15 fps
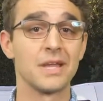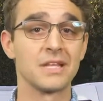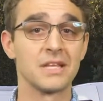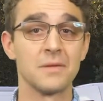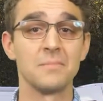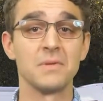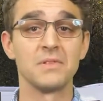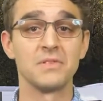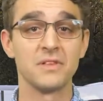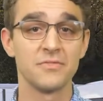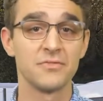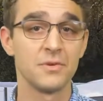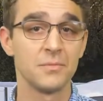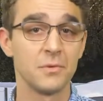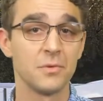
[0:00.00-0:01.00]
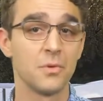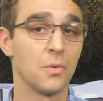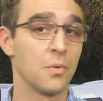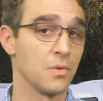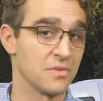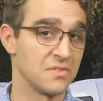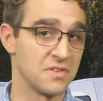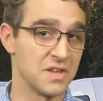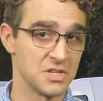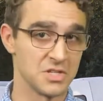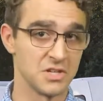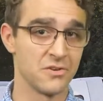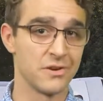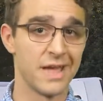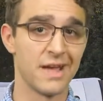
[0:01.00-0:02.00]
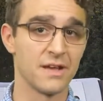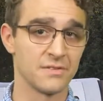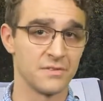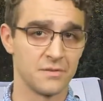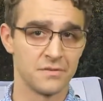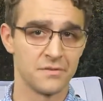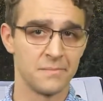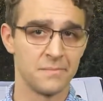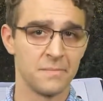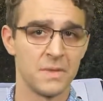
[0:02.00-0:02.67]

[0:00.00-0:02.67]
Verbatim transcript: and can be liftable or stationary axles.